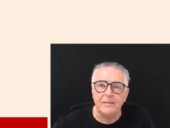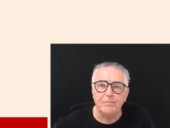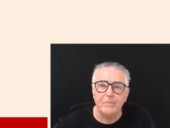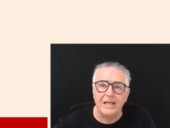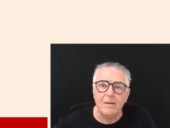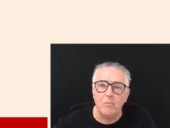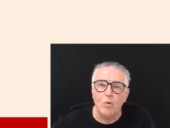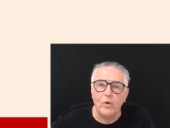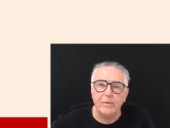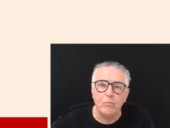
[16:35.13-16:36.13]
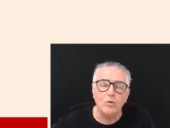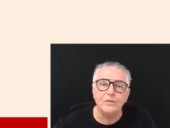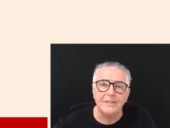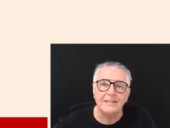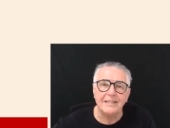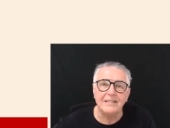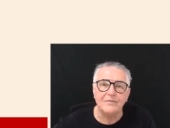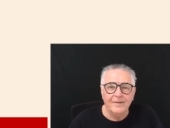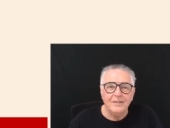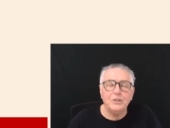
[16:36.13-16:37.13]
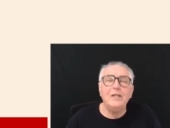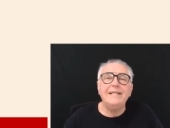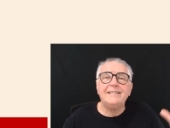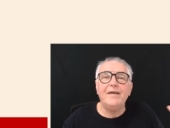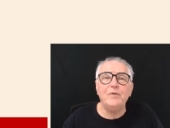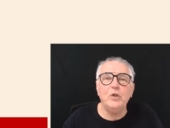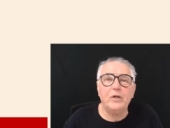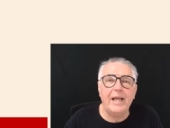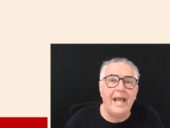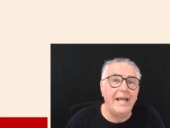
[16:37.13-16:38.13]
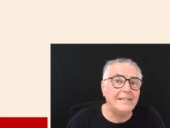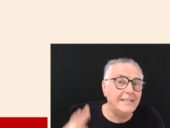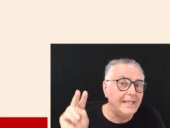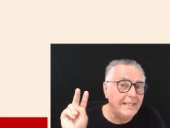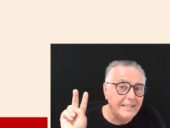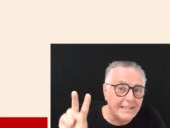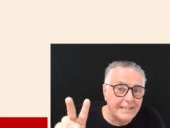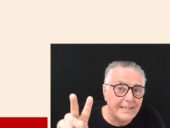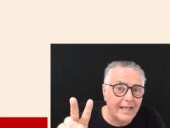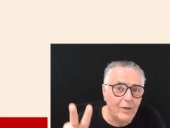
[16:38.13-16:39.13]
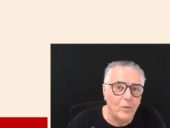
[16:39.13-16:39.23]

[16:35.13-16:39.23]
become more and more successful. So let's have a look at the second